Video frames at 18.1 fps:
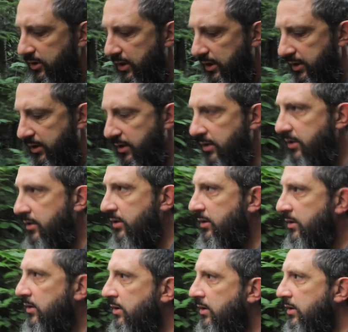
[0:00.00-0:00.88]
god.
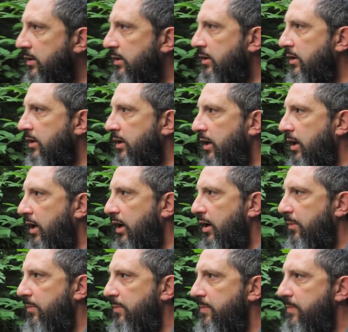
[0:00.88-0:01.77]

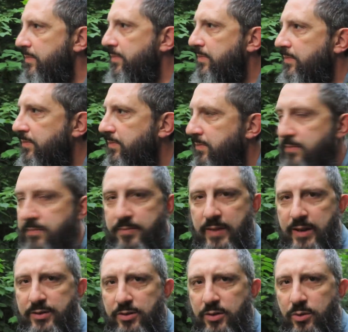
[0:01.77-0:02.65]
Um,
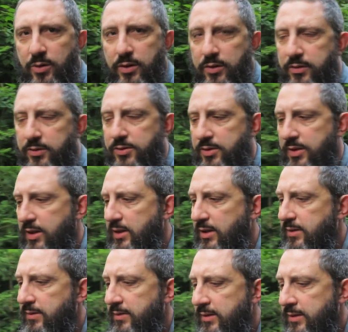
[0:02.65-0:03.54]
that's a whole other
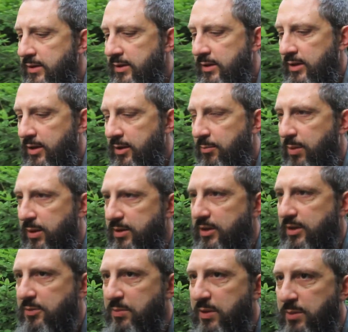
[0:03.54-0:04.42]
study.
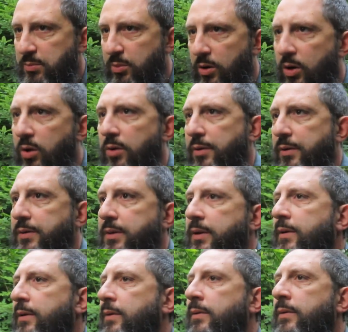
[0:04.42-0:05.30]
But these people, oh,
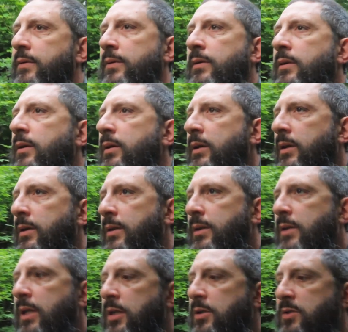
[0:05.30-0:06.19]
you know,
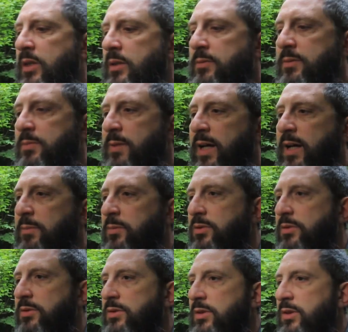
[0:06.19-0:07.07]
the King James
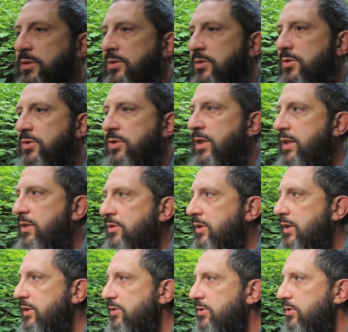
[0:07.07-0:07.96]
Bible it doesn't
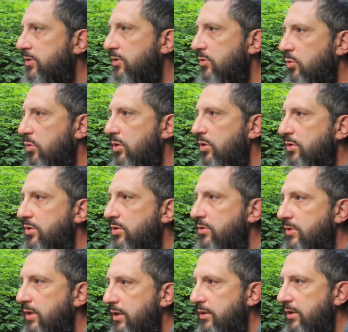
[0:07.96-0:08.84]
translate certain words
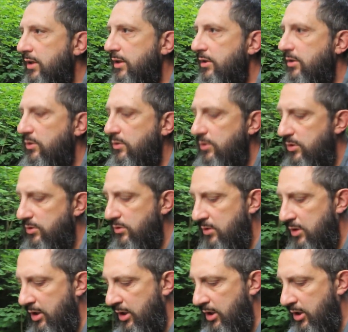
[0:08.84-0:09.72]
correctly. It
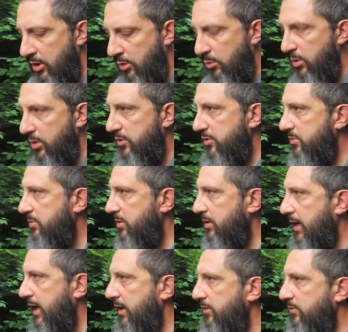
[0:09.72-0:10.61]
uses words from
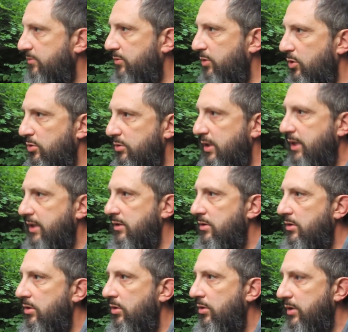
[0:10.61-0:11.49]
the Latin
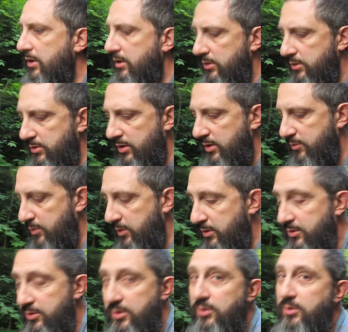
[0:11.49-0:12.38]
Vulgate and all the other stuff.
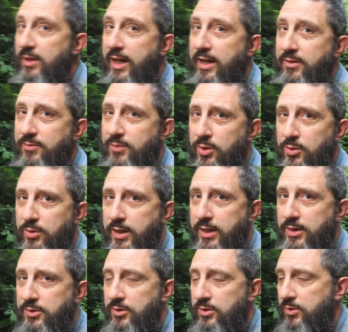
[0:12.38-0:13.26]
Well, there's two Latin
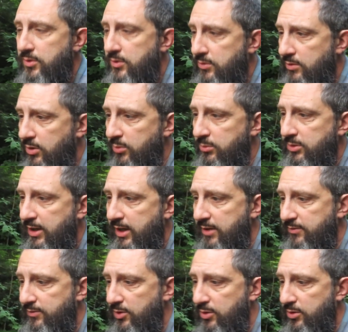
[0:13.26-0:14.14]
Vulgates. There's Jerome's
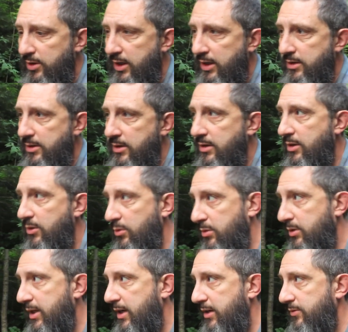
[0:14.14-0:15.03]
Latin Vulgate and then the
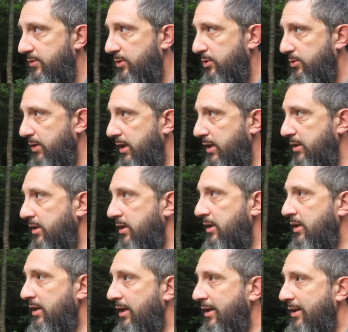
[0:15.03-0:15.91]
Old Latin Vulgate
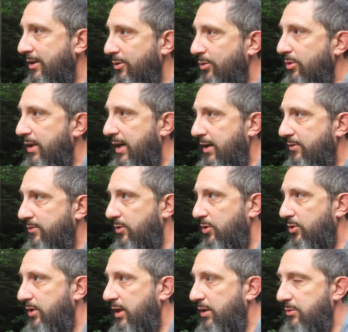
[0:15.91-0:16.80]
the old Latin
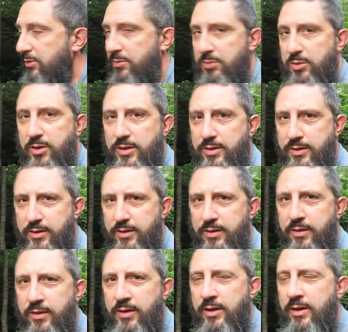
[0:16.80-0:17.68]
Vulgate was pretty
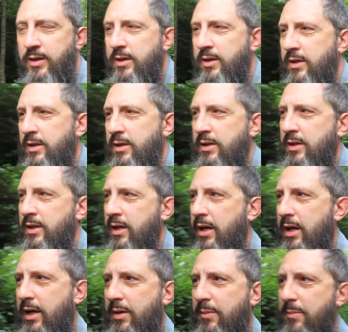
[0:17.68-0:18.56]
good.
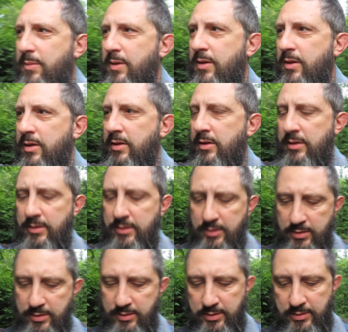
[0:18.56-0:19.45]
Um,
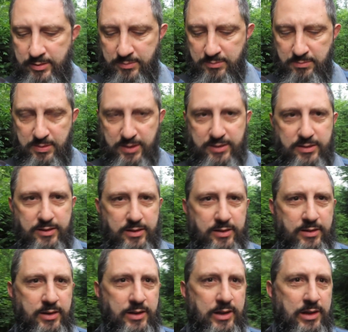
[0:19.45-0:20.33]
but
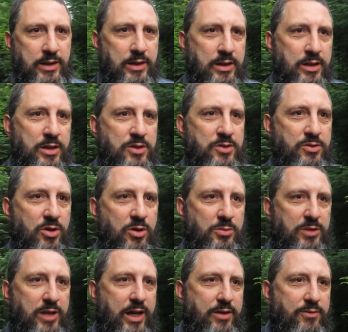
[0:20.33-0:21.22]
uh,
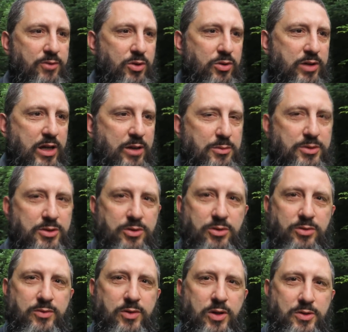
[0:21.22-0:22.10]
Jerome's Latin Vulgate was a
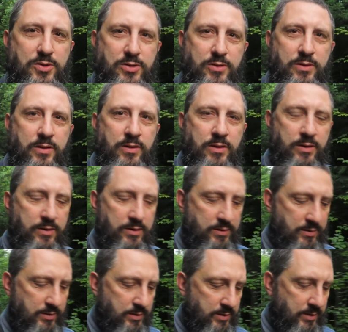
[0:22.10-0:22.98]
new version.
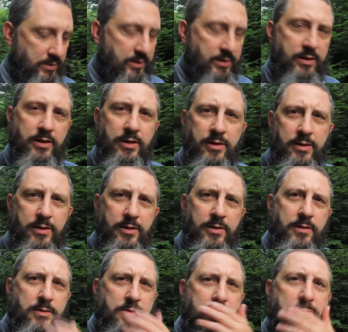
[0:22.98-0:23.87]

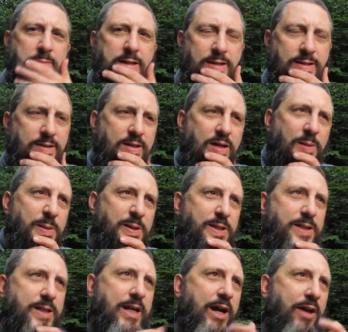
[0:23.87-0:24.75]
You mean to tell
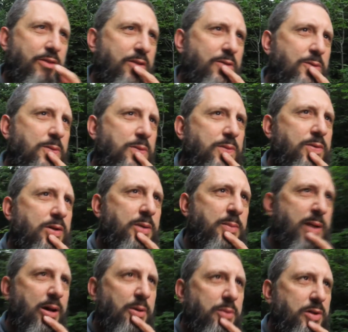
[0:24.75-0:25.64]
me the Catholics would have
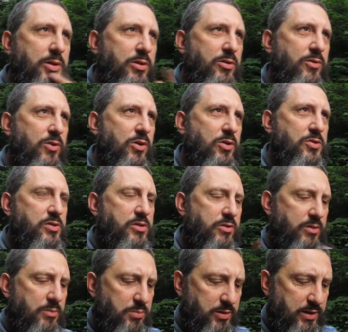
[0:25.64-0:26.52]
come out with a new
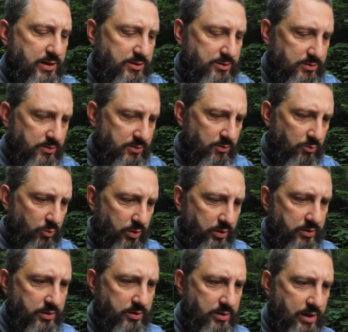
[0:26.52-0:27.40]
version to replace
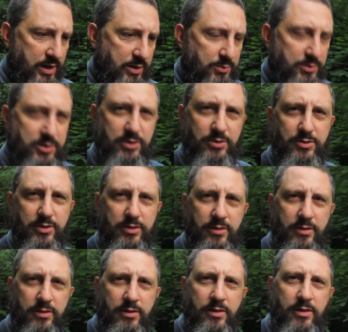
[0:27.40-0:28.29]
one that God was
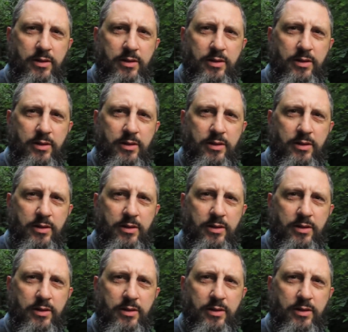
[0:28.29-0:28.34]
using?